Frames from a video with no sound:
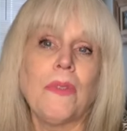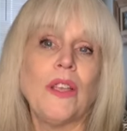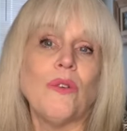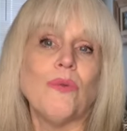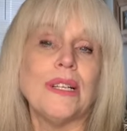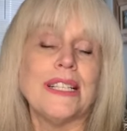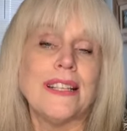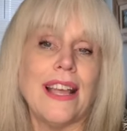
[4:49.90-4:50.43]

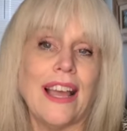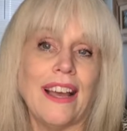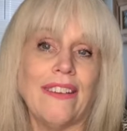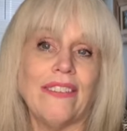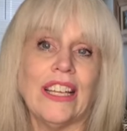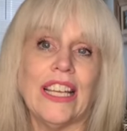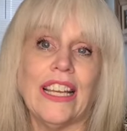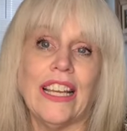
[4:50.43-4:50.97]
was
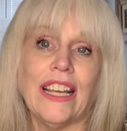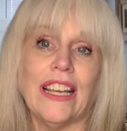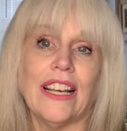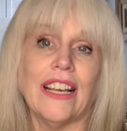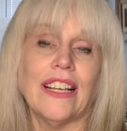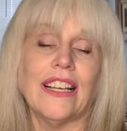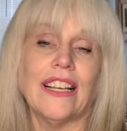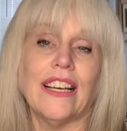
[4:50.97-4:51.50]

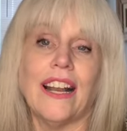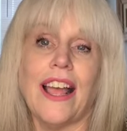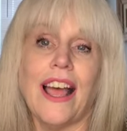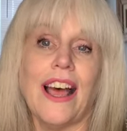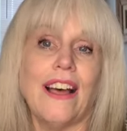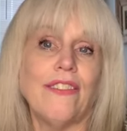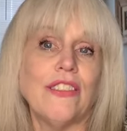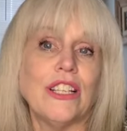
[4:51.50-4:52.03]
gonna
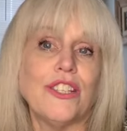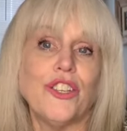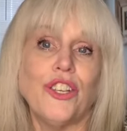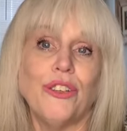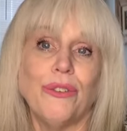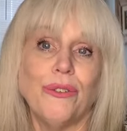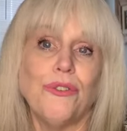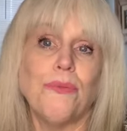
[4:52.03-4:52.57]
have this
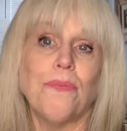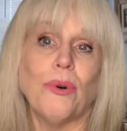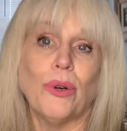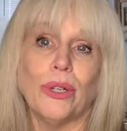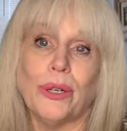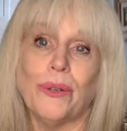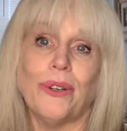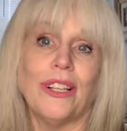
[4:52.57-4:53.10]
huge
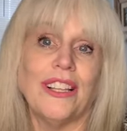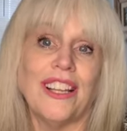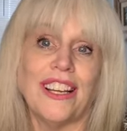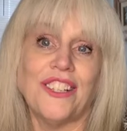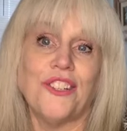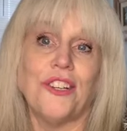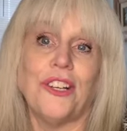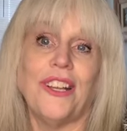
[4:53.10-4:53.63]
Boro
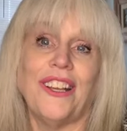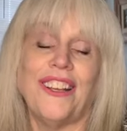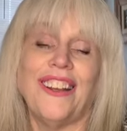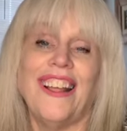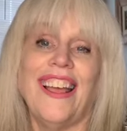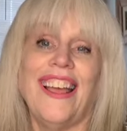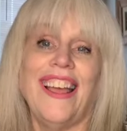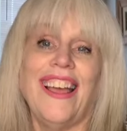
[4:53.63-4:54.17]
collection,
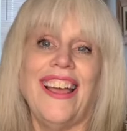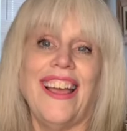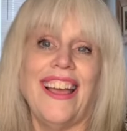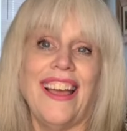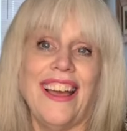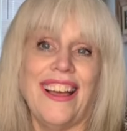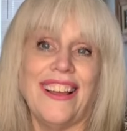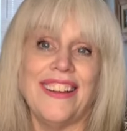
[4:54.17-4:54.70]

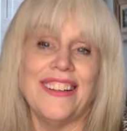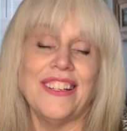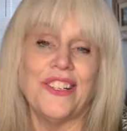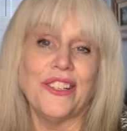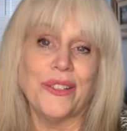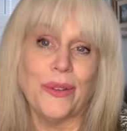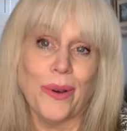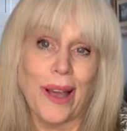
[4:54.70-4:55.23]
and it
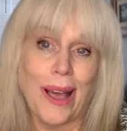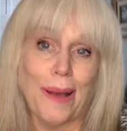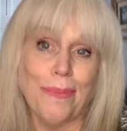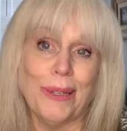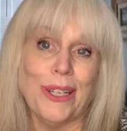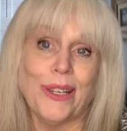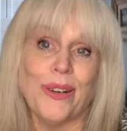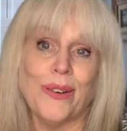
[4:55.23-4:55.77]
just so
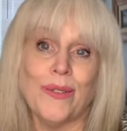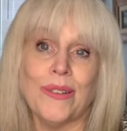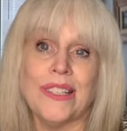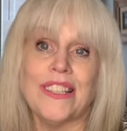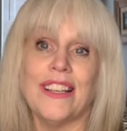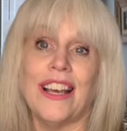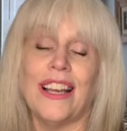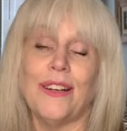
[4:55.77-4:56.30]
happened to
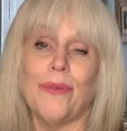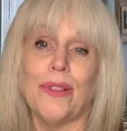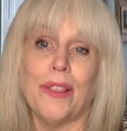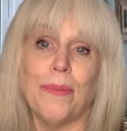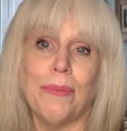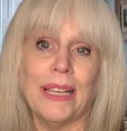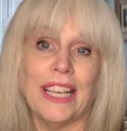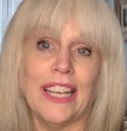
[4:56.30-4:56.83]
coincide with the
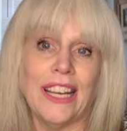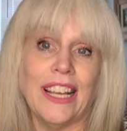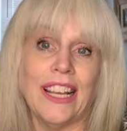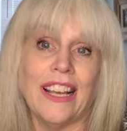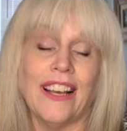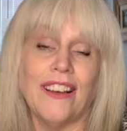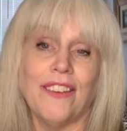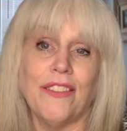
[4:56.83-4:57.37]
beginning
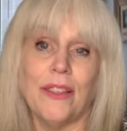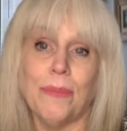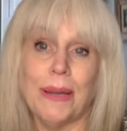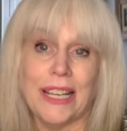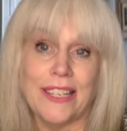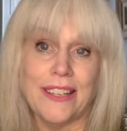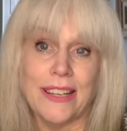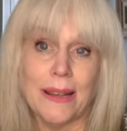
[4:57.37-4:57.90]
of the
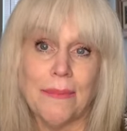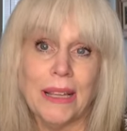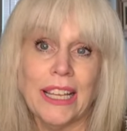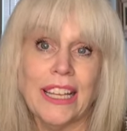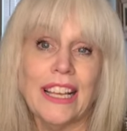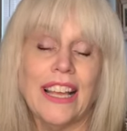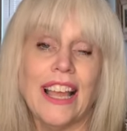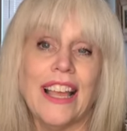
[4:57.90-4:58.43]

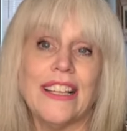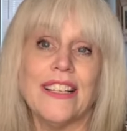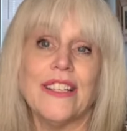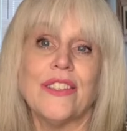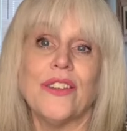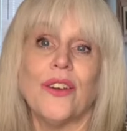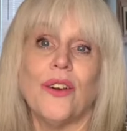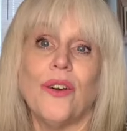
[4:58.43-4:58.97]
pandemic, and
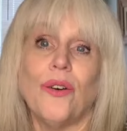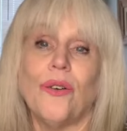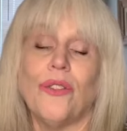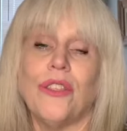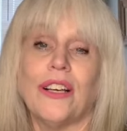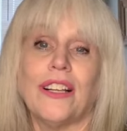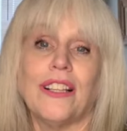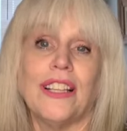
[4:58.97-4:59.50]
so
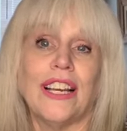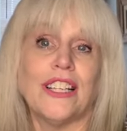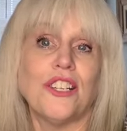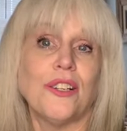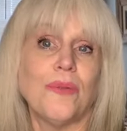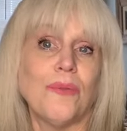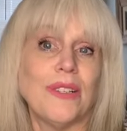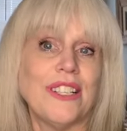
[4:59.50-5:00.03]
the
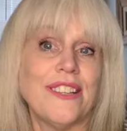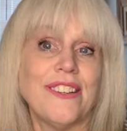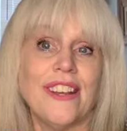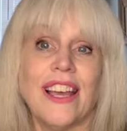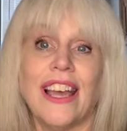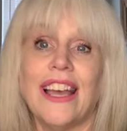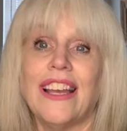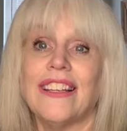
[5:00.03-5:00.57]
collection was
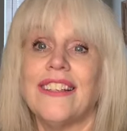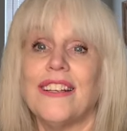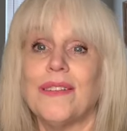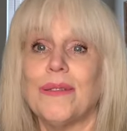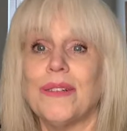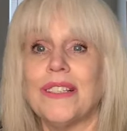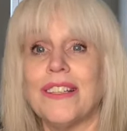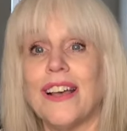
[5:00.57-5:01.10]
tagged, it
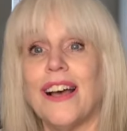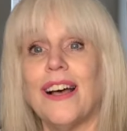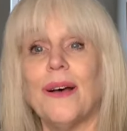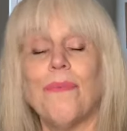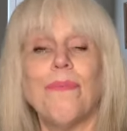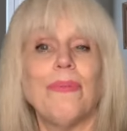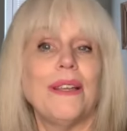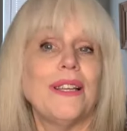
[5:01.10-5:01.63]
was
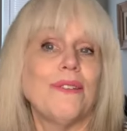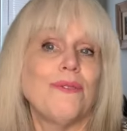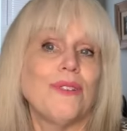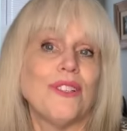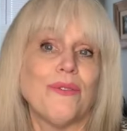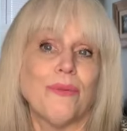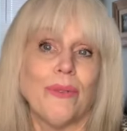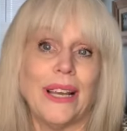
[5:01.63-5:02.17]
up, it
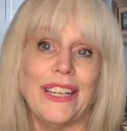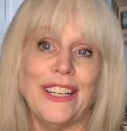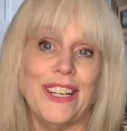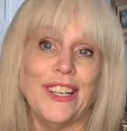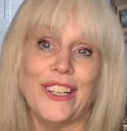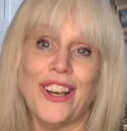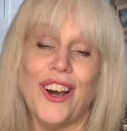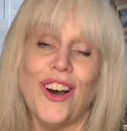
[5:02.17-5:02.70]
was ready to
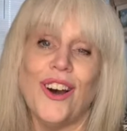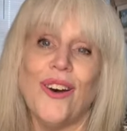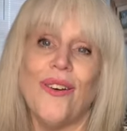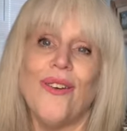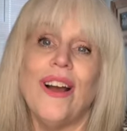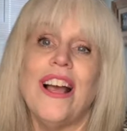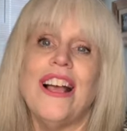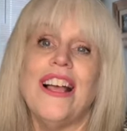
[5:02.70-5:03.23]

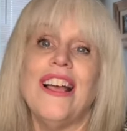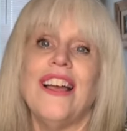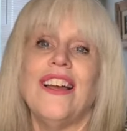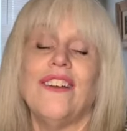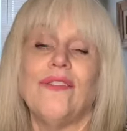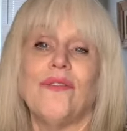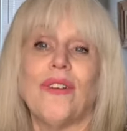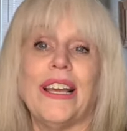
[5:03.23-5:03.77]
go,
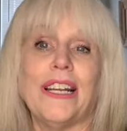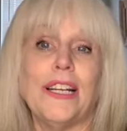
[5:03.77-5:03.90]
ready